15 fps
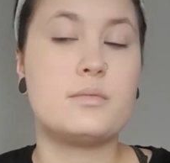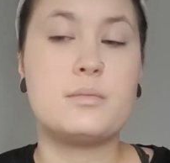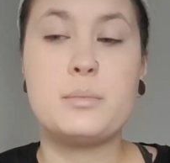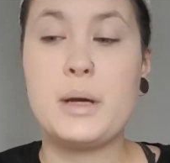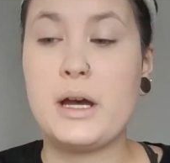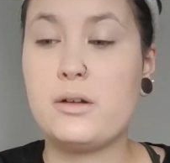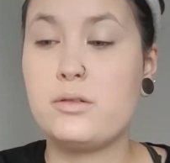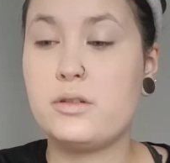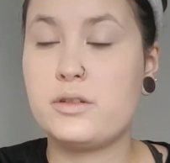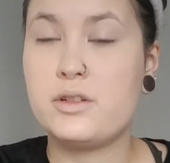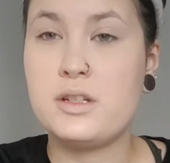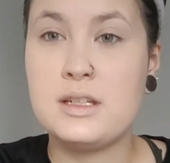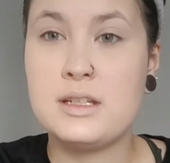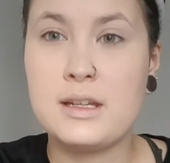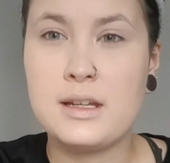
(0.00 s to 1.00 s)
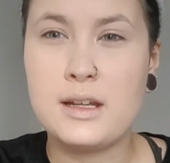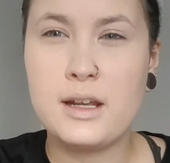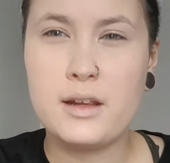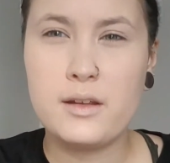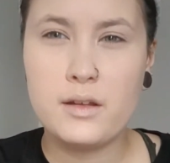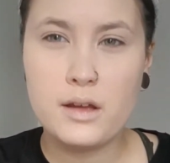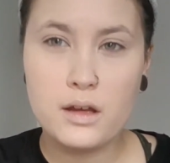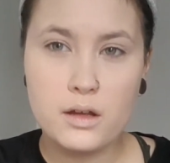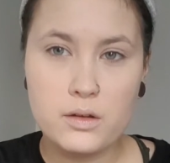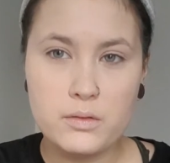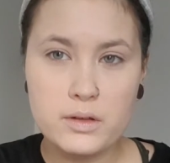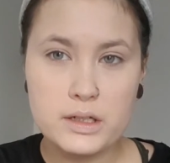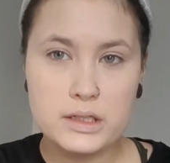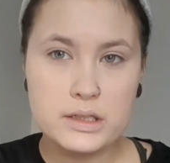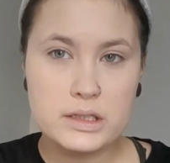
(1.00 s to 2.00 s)
powders is that I
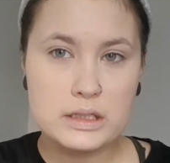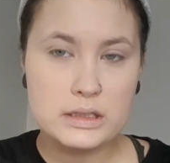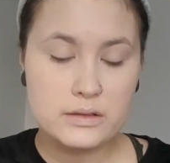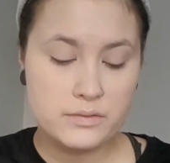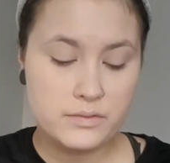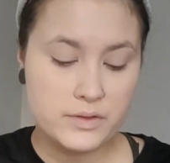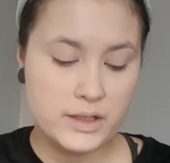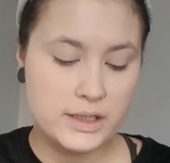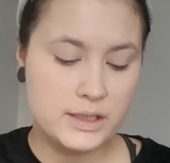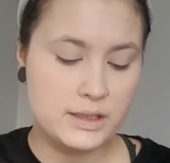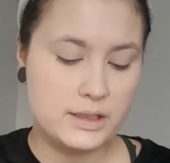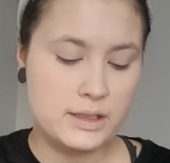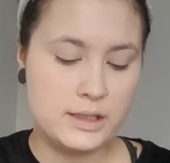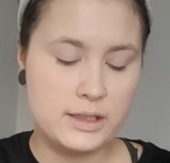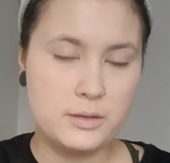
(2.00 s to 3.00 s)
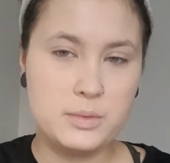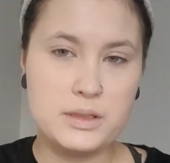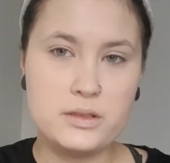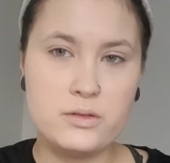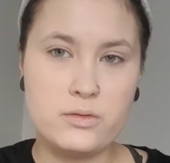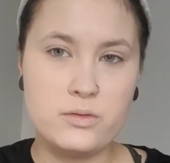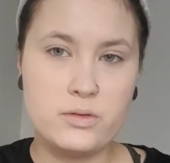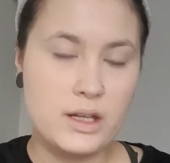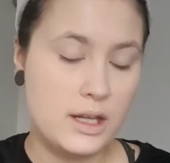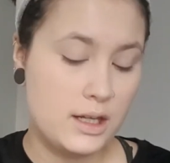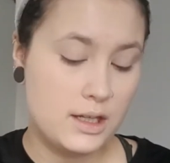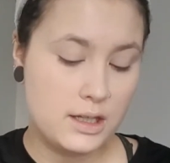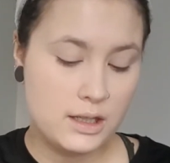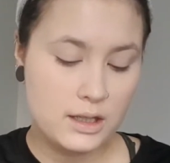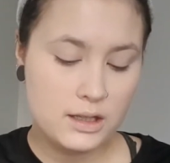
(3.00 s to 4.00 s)
always find it a little bit too
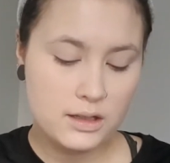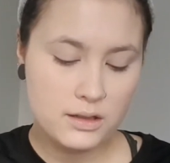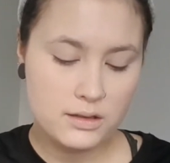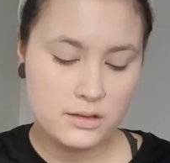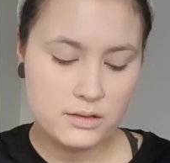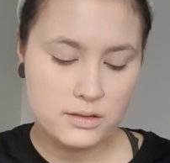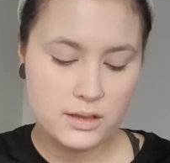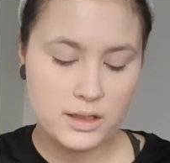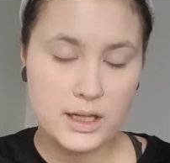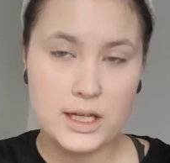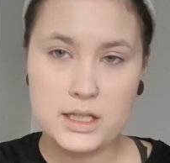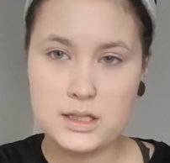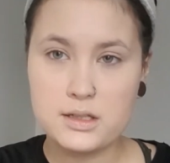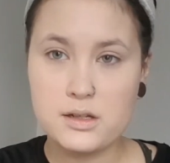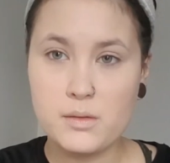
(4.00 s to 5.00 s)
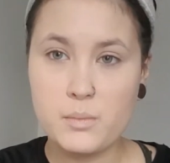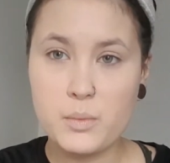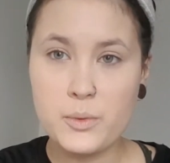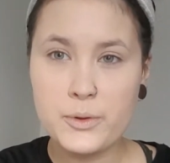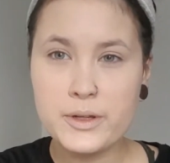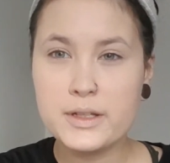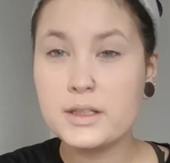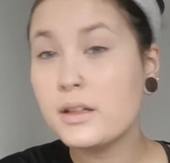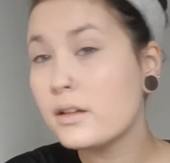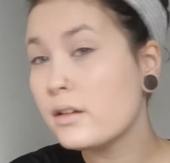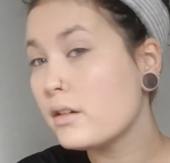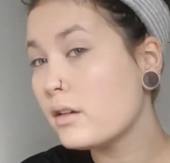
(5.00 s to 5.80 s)
cakey at some point.